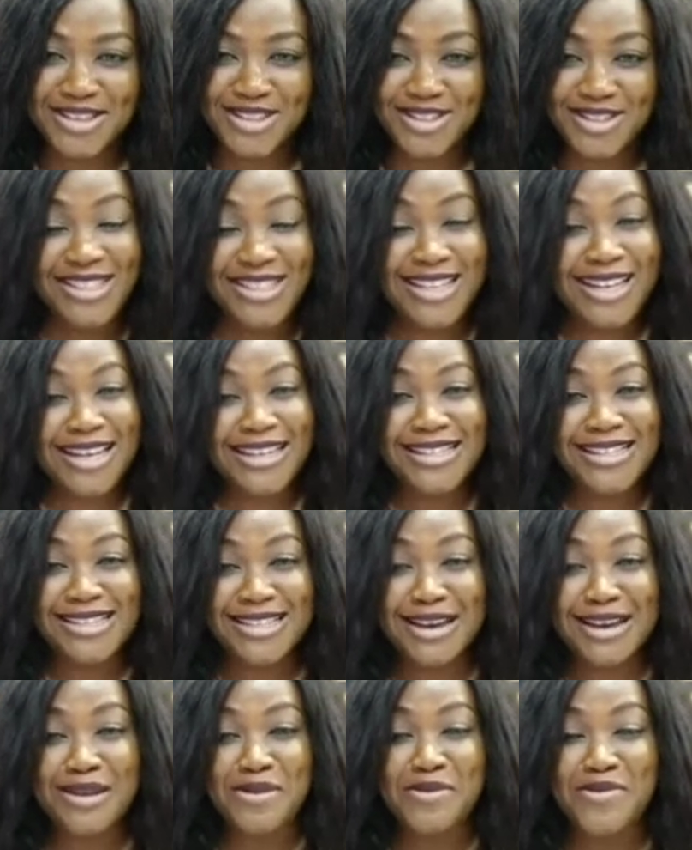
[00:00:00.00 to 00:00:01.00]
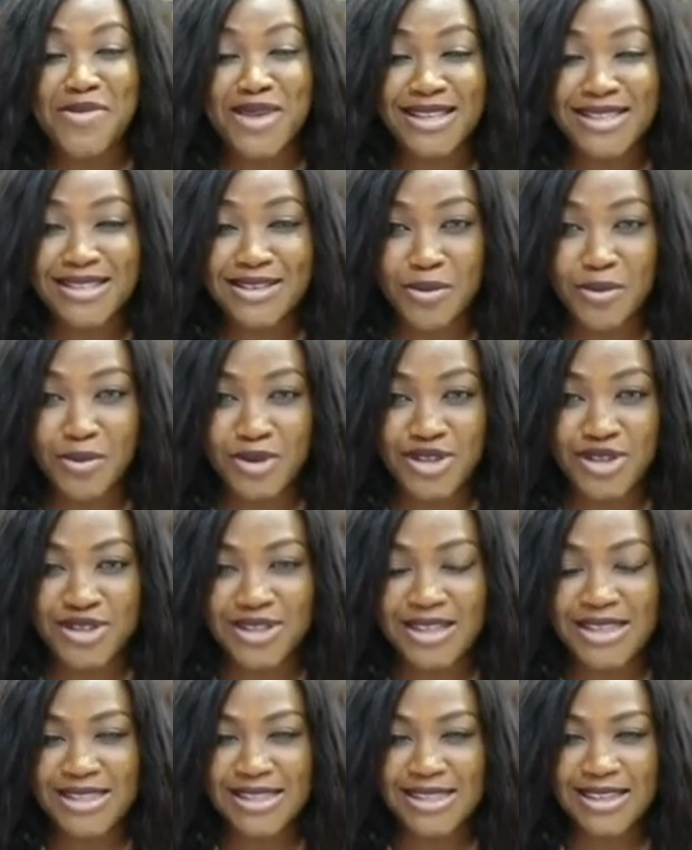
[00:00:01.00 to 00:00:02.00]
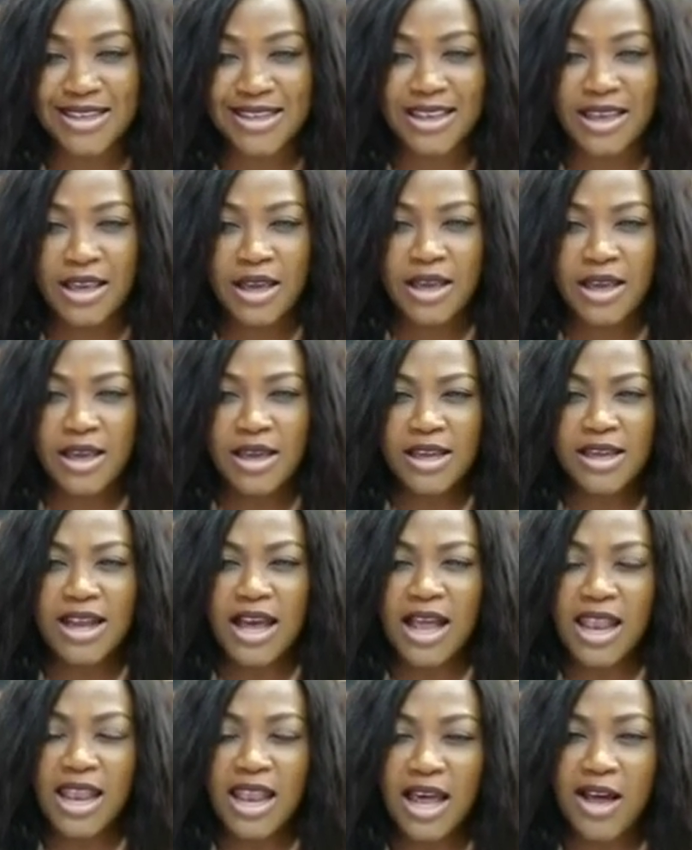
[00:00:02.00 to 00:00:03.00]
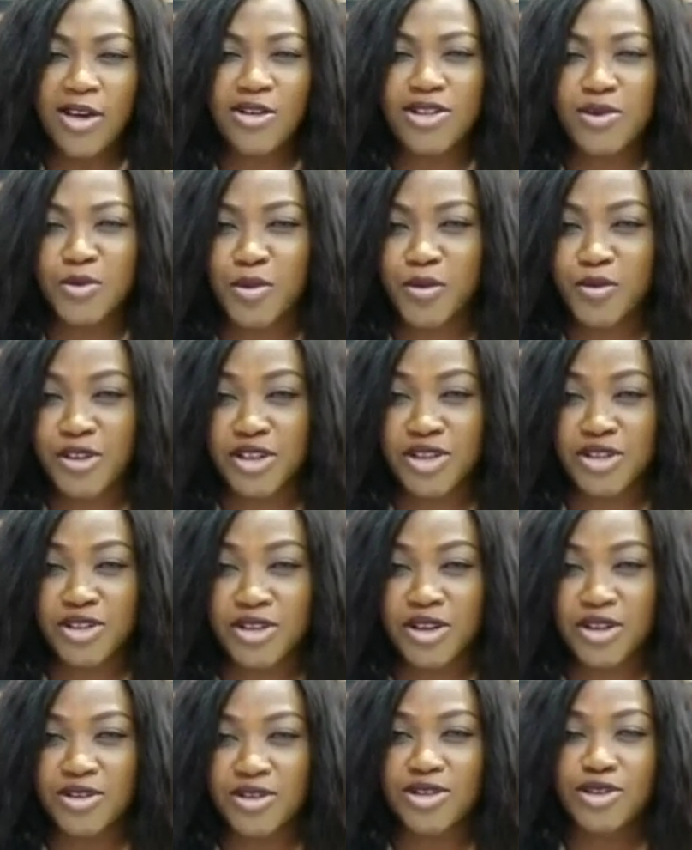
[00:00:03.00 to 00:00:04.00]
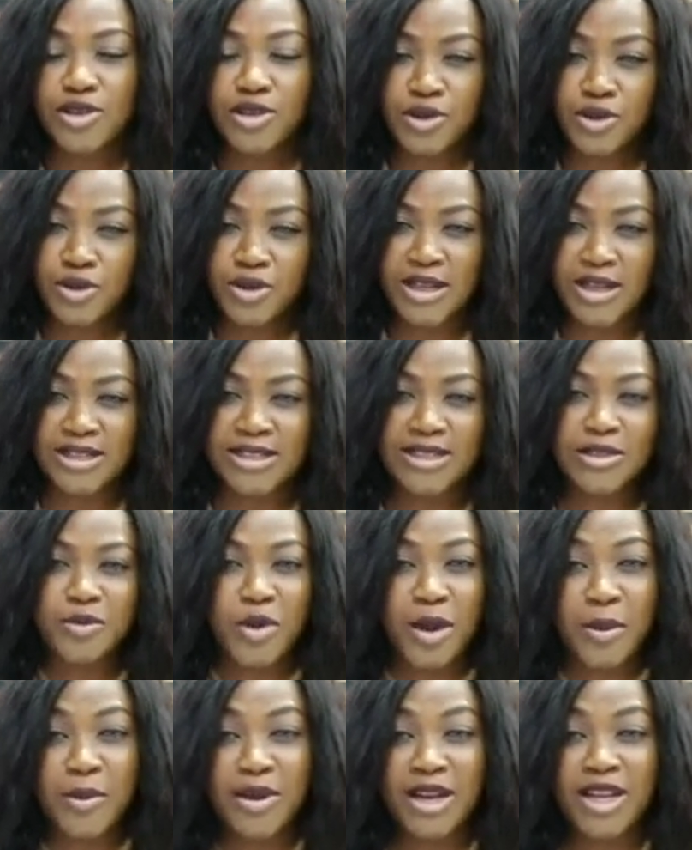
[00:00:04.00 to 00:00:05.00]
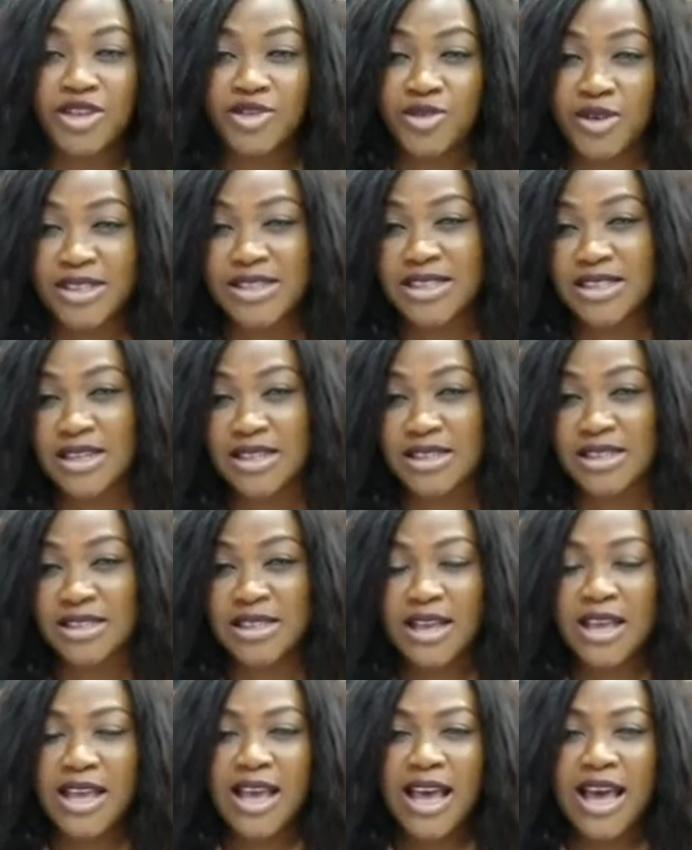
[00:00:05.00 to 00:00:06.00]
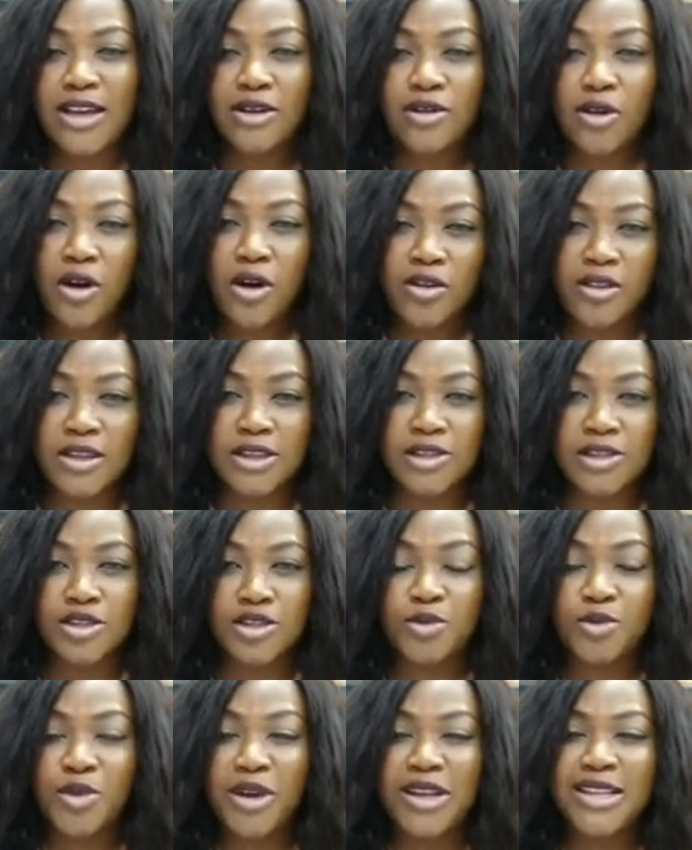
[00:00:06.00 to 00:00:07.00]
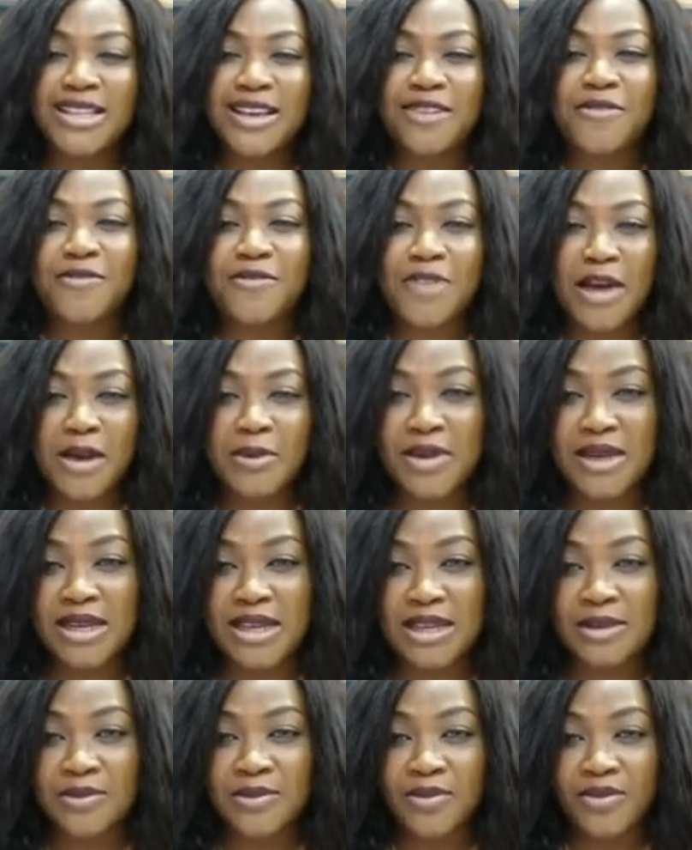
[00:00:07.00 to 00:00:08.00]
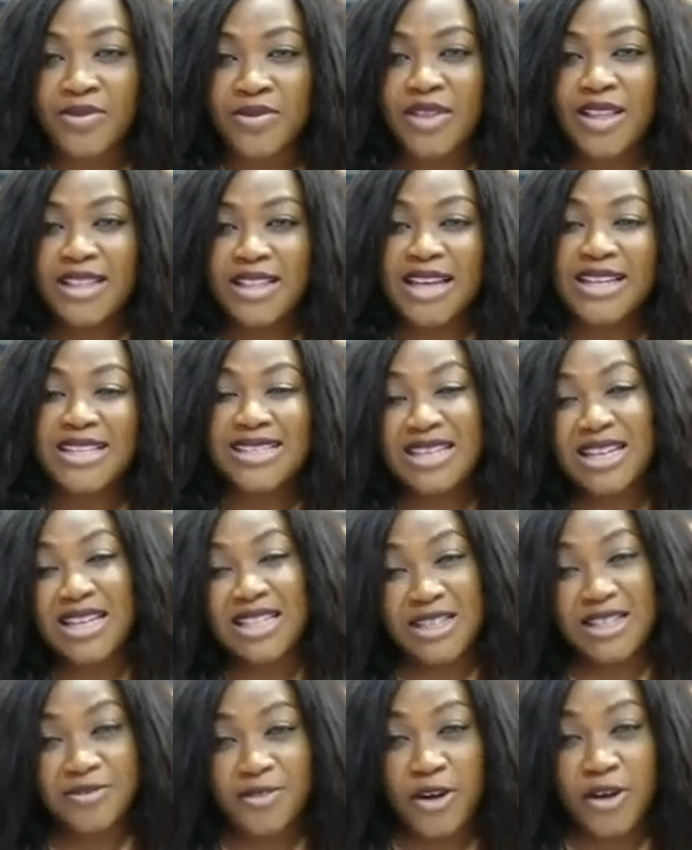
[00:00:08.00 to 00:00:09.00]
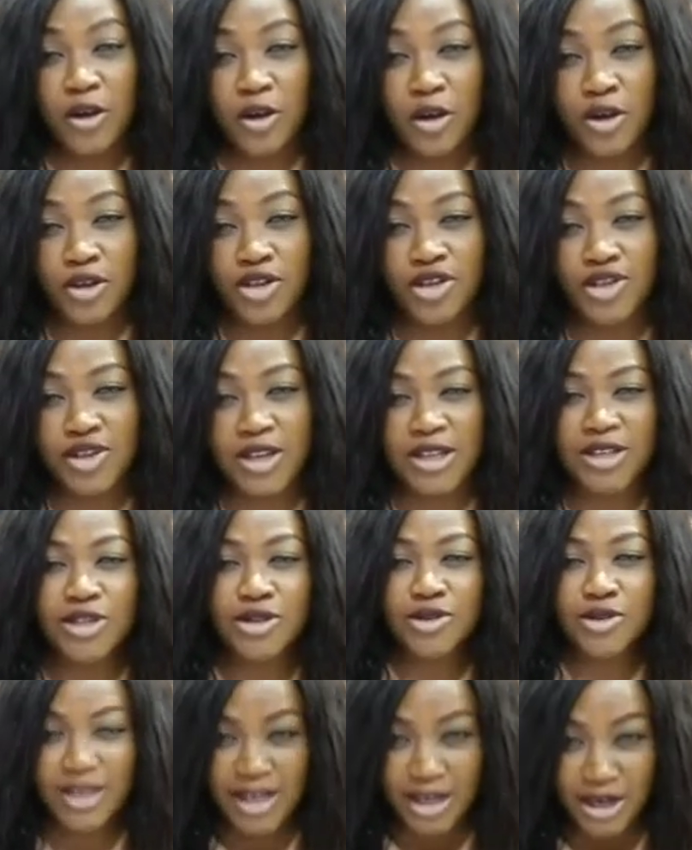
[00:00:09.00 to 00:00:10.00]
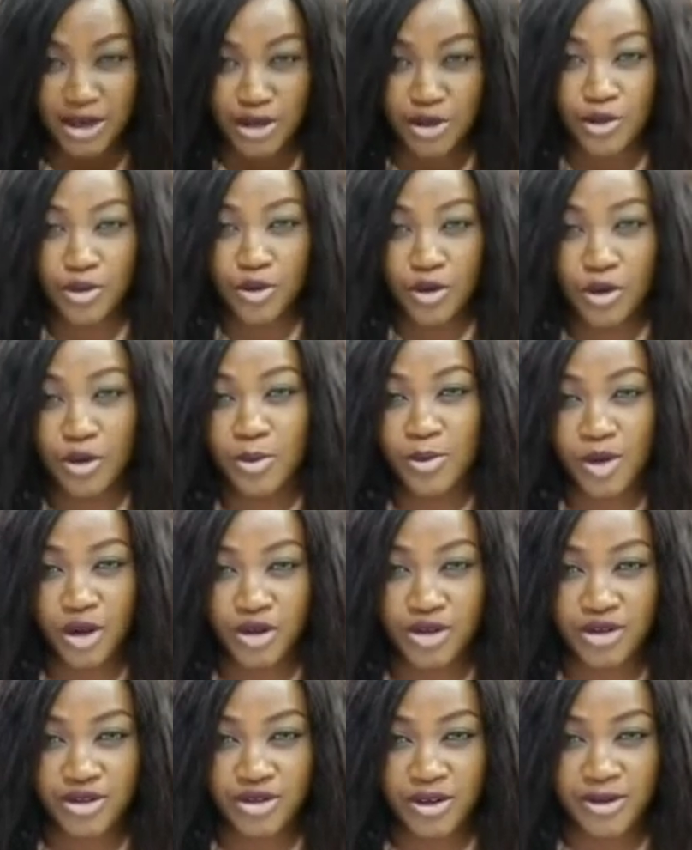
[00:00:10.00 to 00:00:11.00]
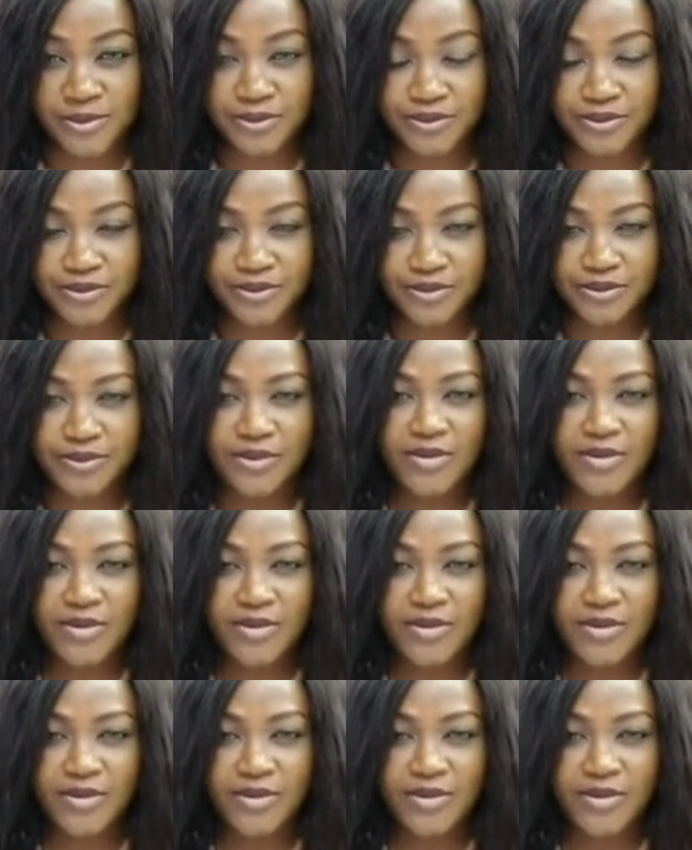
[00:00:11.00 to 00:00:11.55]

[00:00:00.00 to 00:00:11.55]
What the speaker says: You see that this is an amazing opportunity. It allows professionals, students, permanent residents, and others to bring their family that is in a different country to their new home country.